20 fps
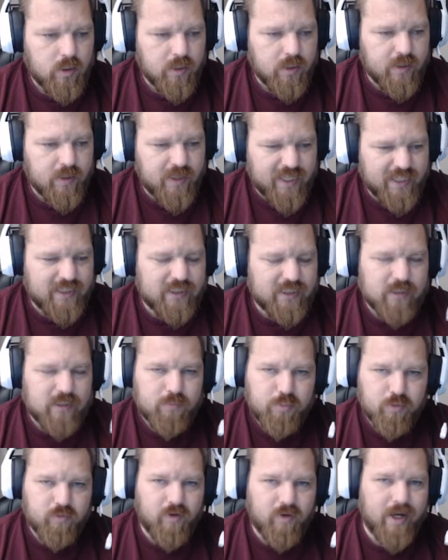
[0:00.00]
this
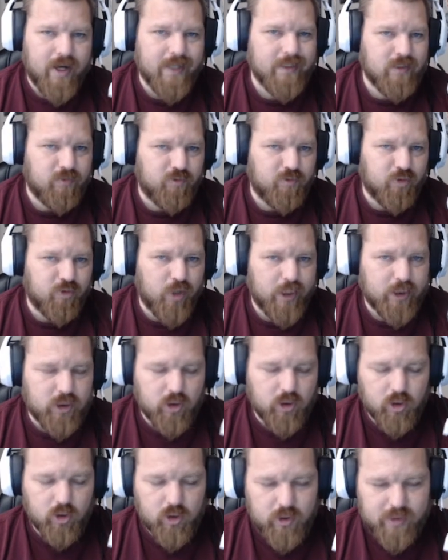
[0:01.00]
provides fresh
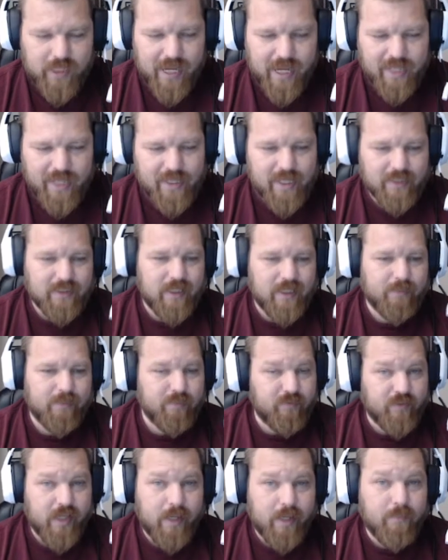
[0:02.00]
looks at that type
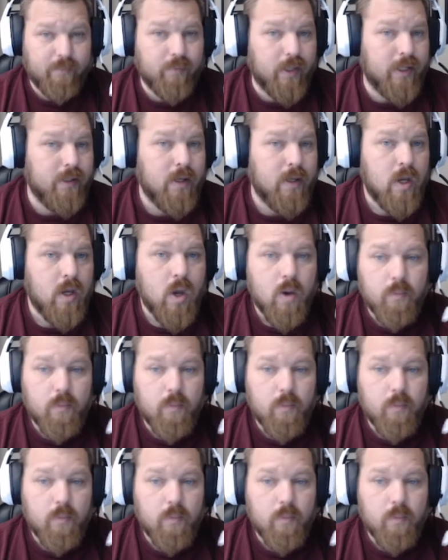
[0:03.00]
of gameplay,